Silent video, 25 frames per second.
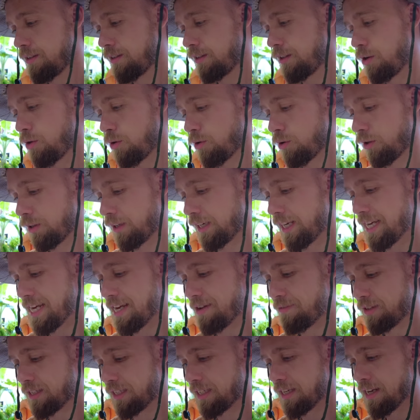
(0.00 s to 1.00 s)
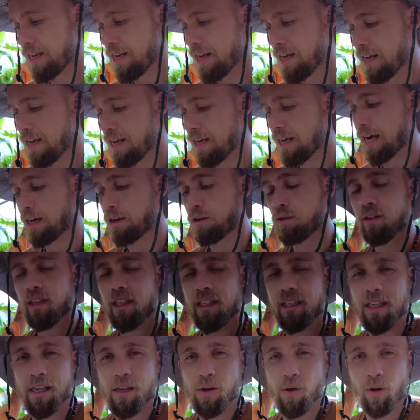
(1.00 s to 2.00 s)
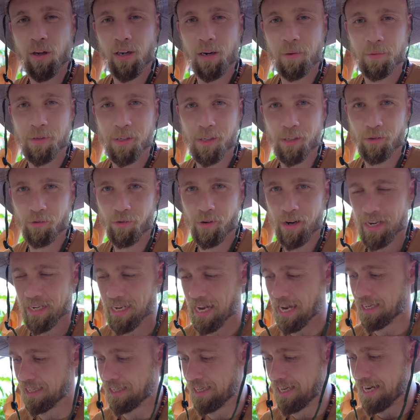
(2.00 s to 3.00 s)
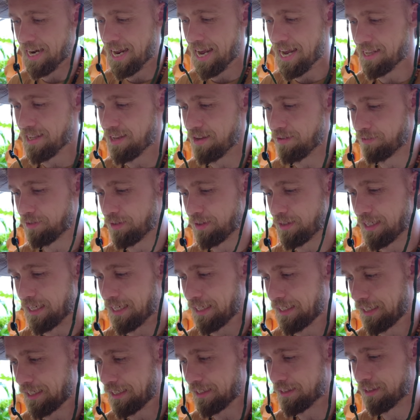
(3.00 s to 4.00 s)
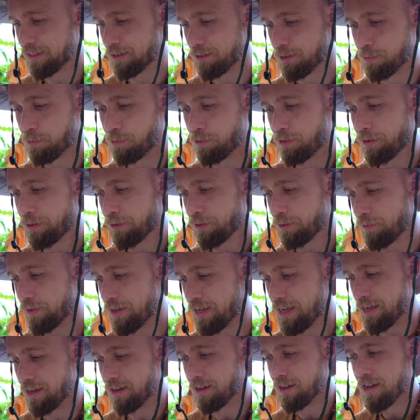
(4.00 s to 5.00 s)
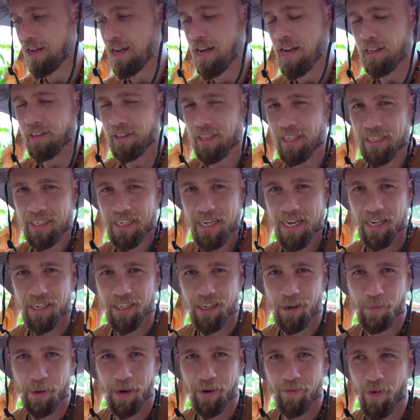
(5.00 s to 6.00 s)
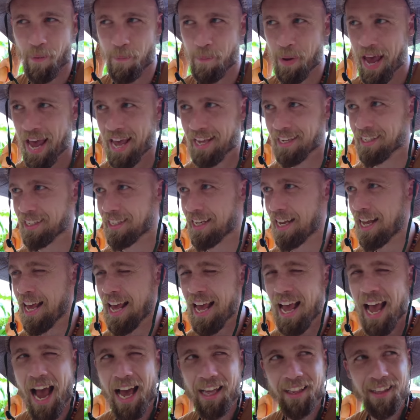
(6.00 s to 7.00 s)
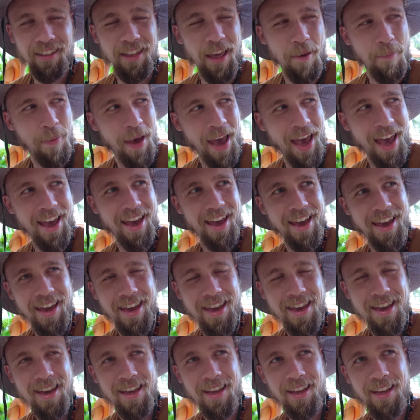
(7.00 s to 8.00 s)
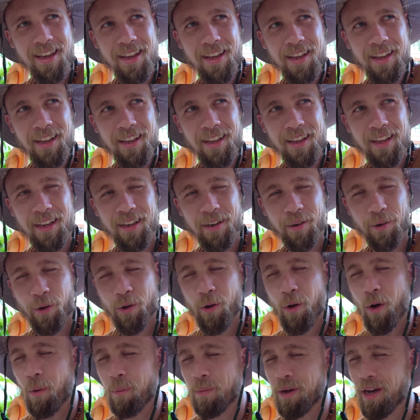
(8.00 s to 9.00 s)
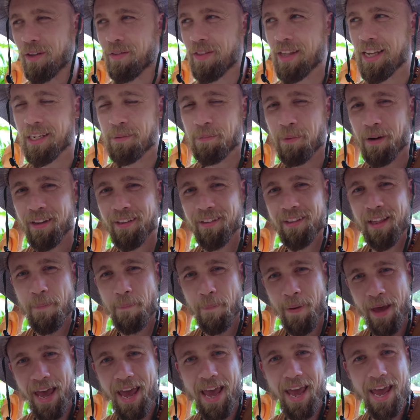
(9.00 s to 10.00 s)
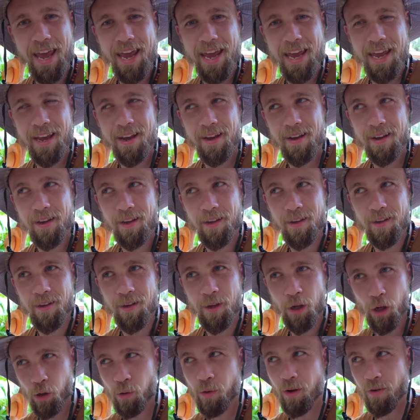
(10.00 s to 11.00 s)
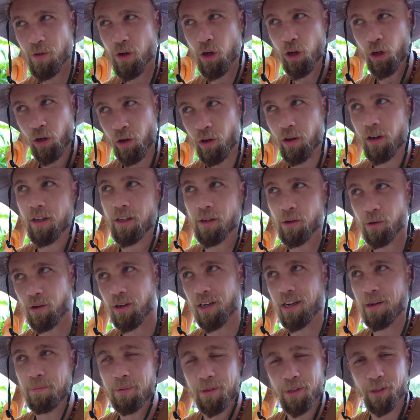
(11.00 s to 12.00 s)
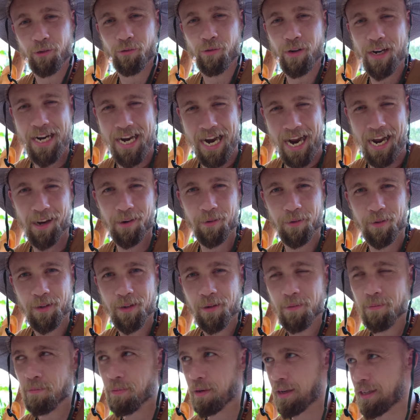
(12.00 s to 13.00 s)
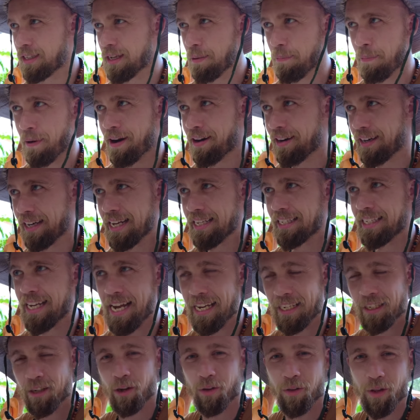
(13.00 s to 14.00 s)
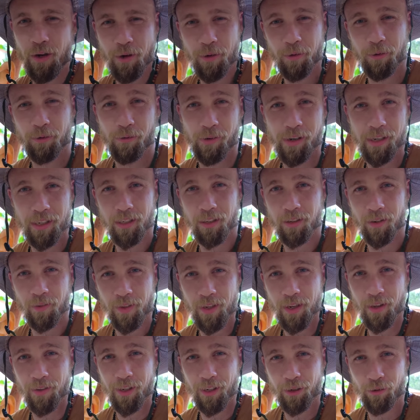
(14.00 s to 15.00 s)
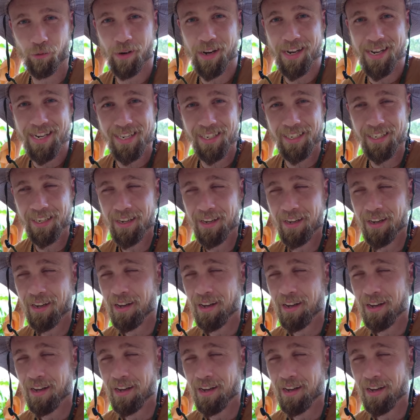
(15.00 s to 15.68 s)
local leaves. I don't think the eucalyptus tree is actually native to Thailand. I think it was brought over here. They see it as a bit of a pest. I think they pay, don't quote me on this, but they pay you if you cut a eucalyptus tree down, because apparently it takes all the nutrients of the other trees.